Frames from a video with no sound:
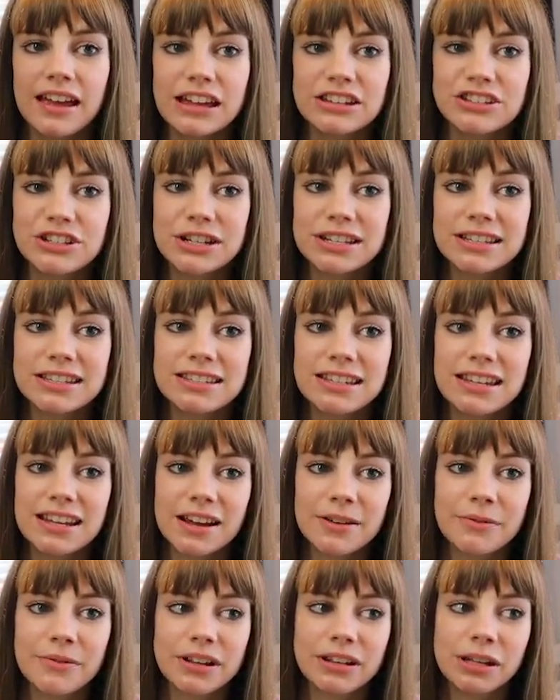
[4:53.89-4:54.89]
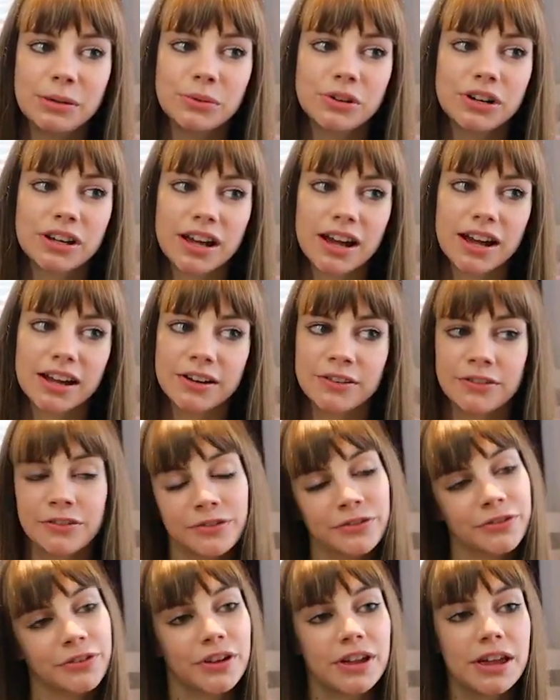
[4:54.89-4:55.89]
As you can see I really want to kind
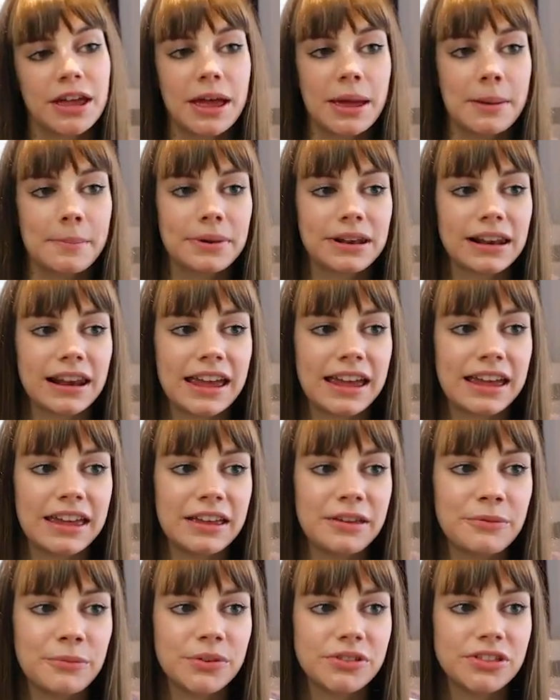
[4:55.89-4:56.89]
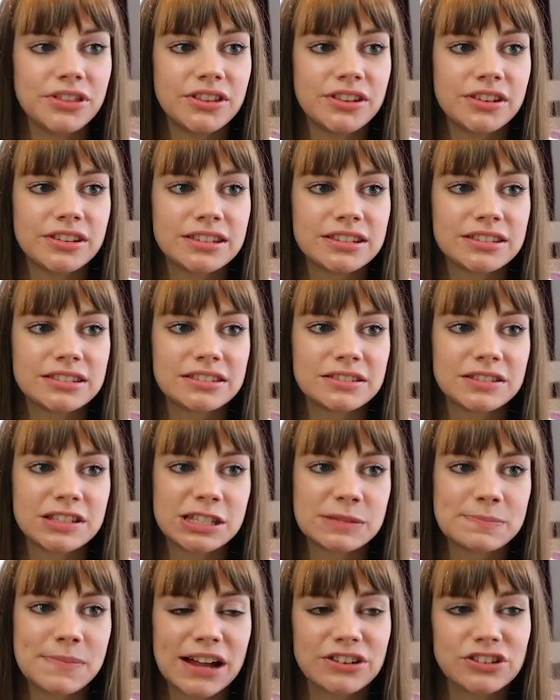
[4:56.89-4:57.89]
of play with this
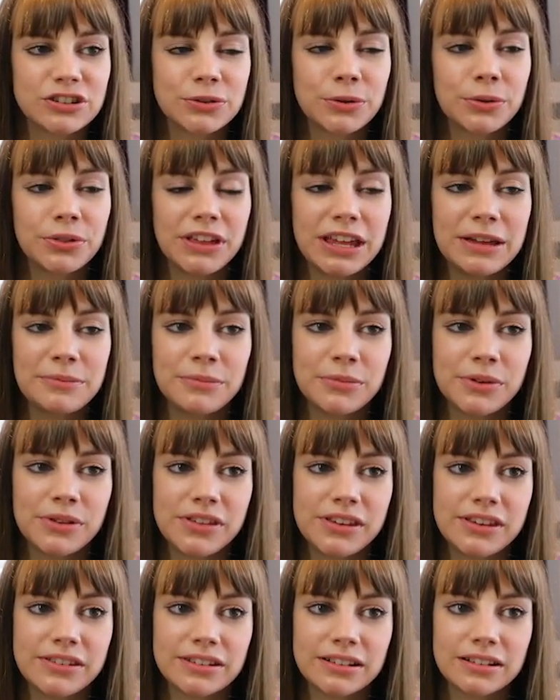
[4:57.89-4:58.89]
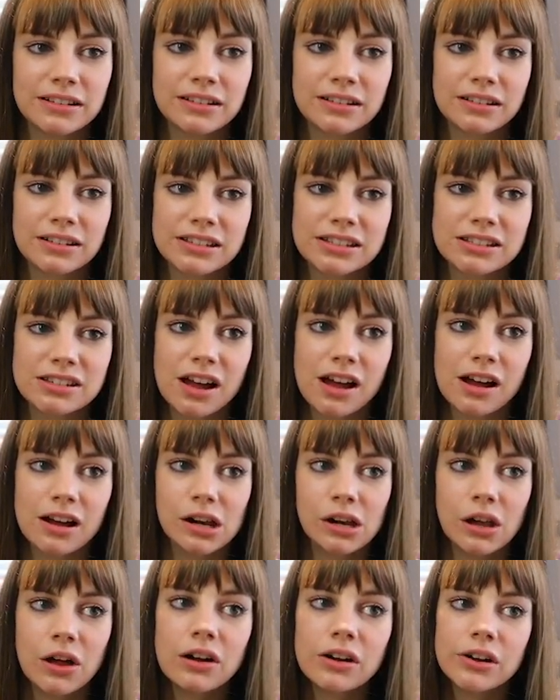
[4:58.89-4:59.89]
magical theme with these little star
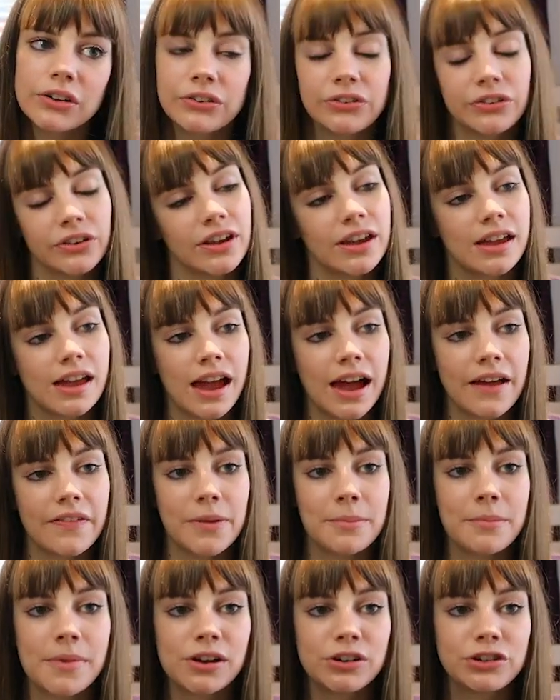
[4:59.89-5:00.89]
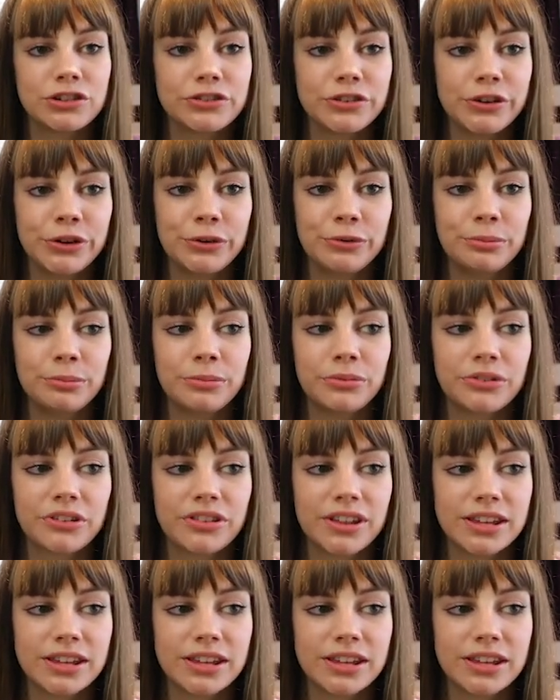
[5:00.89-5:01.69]
clocks and the mushrooms.